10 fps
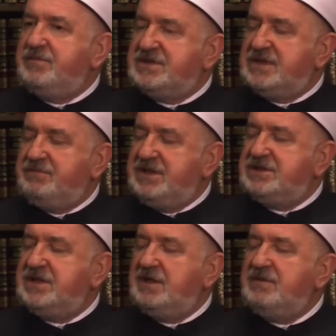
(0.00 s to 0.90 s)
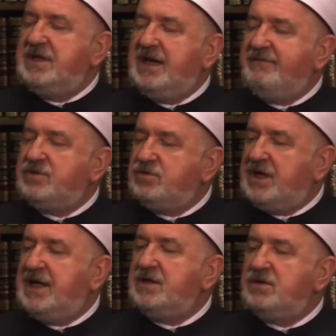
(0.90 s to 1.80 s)
submission, we have to
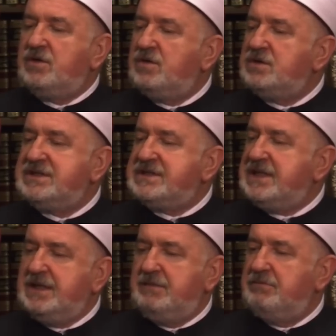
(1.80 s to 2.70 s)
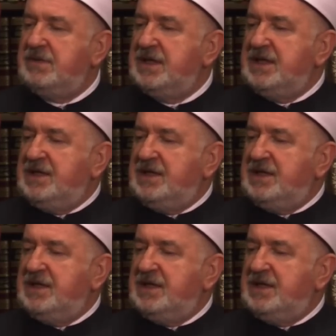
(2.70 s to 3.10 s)
add all the time